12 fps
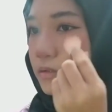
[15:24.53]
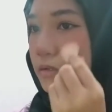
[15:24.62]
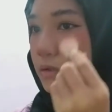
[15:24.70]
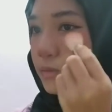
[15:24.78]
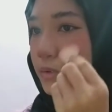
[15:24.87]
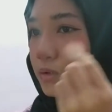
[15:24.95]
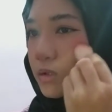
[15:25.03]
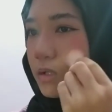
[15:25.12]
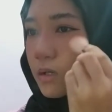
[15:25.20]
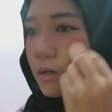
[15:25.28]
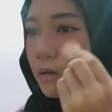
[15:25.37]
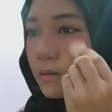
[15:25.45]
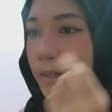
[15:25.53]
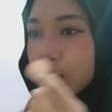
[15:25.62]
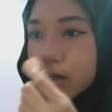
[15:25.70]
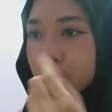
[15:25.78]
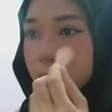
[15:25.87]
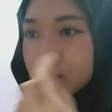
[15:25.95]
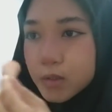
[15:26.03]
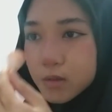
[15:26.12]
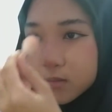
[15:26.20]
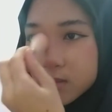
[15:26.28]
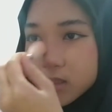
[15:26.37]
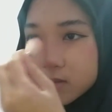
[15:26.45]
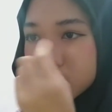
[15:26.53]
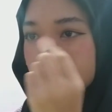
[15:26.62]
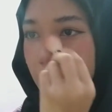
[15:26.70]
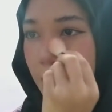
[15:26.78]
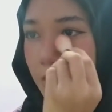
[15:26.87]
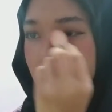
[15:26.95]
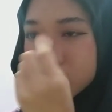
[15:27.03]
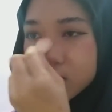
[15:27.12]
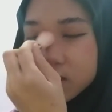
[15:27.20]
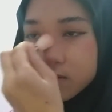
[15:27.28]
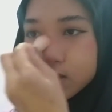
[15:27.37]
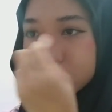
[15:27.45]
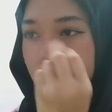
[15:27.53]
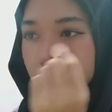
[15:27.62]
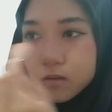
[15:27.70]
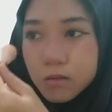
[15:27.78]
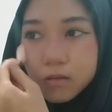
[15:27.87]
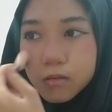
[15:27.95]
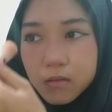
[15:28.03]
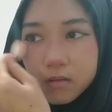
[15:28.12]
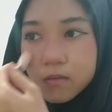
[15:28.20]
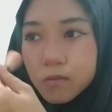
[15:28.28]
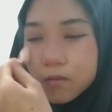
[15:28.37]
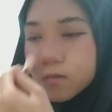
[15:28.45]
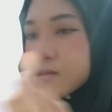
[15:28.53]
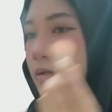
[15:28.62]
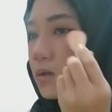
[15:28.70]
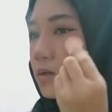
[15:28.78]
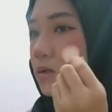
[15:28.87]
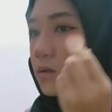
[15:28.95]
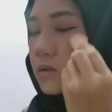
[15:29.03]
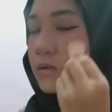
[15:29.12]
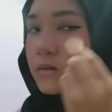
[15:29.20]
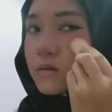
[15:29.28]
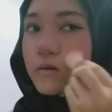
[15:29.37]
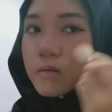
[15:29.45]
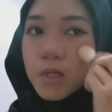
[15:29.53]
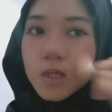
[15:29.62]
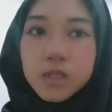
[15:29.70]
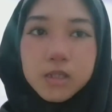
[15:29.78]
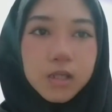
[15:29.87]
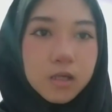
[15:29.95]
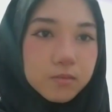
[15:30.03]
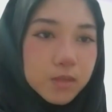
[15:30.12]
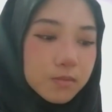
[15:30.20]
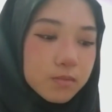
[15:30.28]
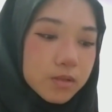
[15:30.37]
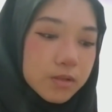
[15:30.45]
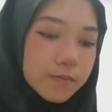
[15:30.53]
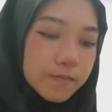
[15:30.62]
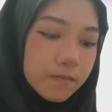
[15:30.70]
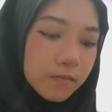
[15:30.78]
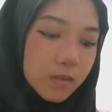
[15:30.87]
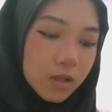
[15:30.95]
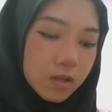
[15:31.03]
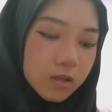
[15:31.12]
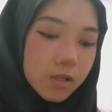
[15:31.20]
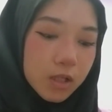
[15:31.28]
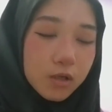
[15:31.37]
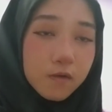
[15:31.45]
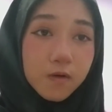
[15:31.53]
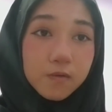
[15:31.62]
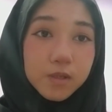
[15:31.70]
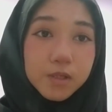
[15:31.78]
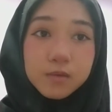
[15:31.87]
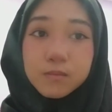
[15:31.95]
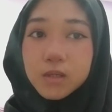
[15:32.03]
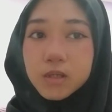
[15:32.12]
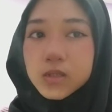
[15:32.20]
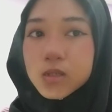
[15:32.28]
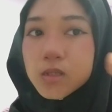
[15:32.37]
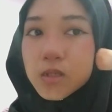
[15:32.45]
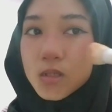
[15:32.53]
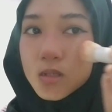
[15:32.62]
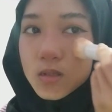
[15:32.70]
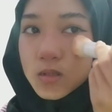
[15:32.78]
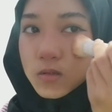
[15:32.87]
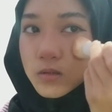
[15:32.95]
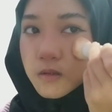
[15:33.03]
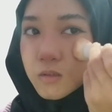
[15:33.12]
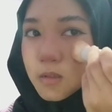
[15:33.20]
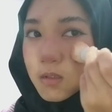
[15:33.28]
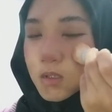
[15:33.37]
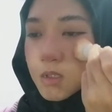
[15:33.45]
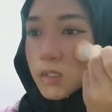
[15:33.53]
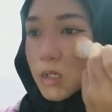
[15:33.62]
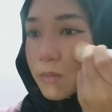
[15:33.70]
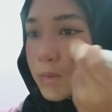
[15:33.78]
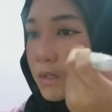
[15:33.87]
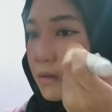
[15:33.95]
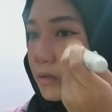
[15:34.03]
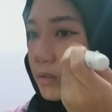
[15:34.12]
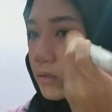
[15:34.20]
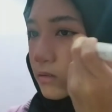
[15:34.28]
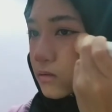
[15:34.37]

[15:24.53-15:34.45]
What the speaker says: Oh my god, you put so much blush. What do I do? So like I said, remember, take your foundation brush and just dab it on.